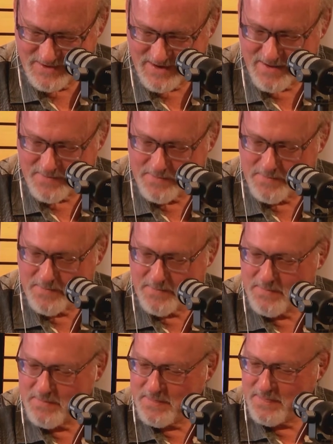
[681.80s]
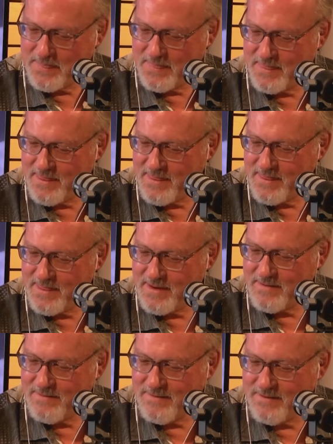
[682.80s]
this august
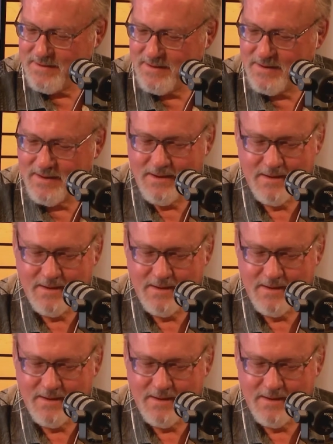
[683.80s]
broadcasting system